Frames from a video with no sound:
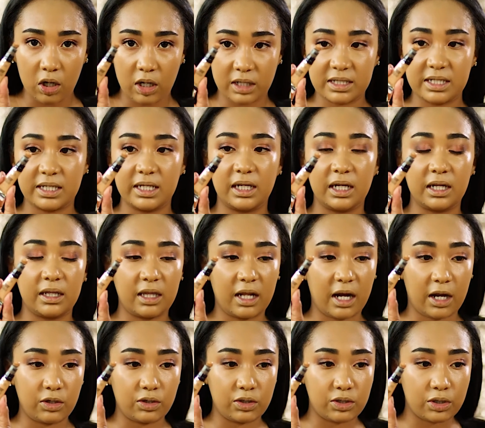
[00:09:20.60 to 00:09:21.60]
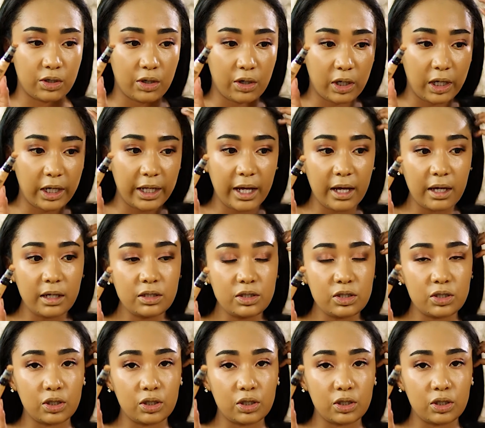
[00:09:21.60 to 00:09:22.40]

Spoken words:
concealer that I used earlier